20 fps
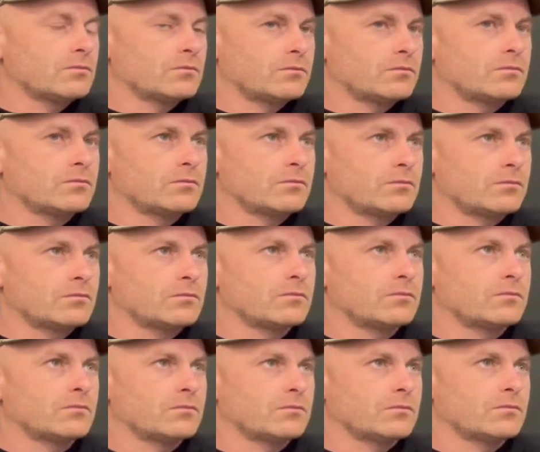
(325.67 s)

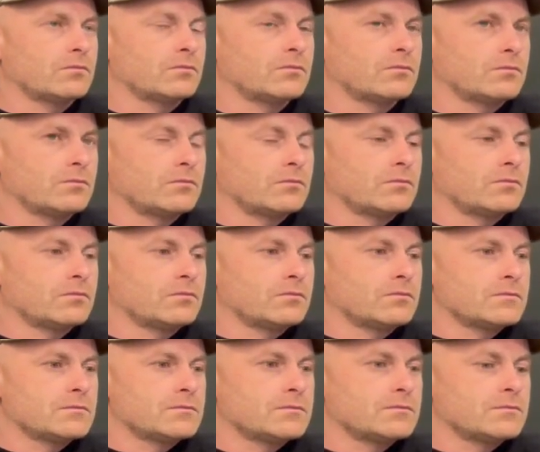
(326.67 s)

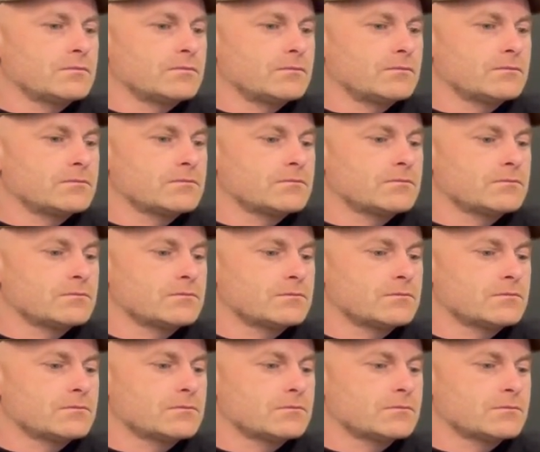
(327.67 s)

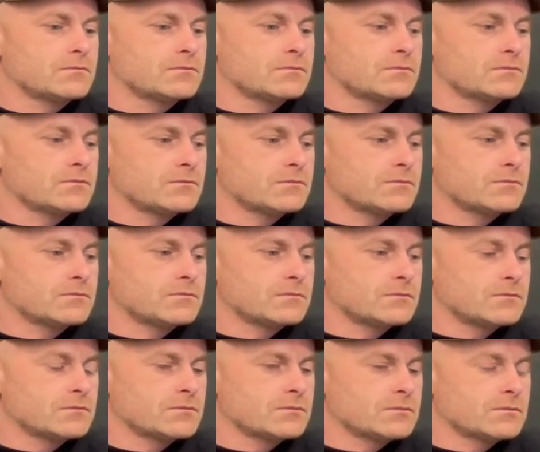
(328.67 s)

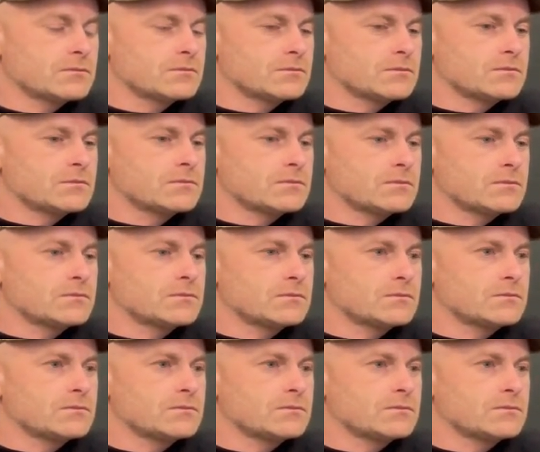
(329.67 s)
(silent)